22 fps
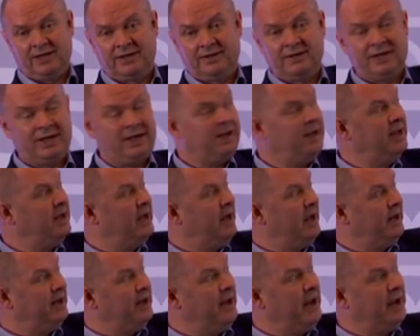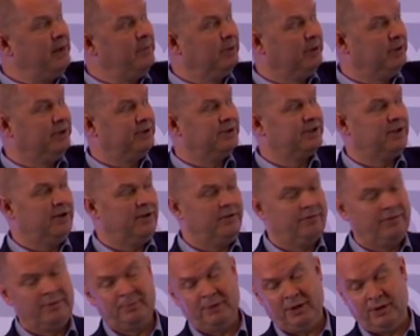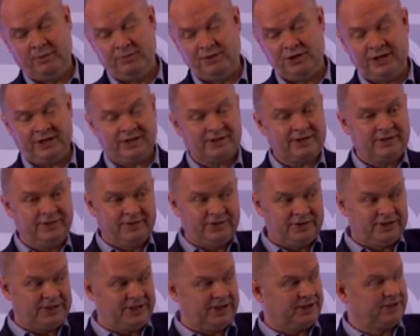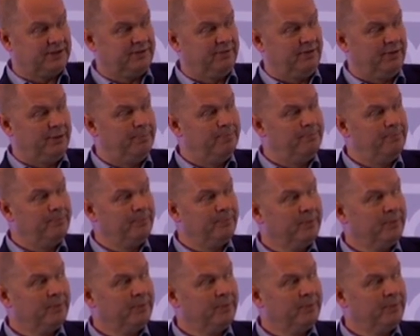key enablers of the project, and there's 6 of them,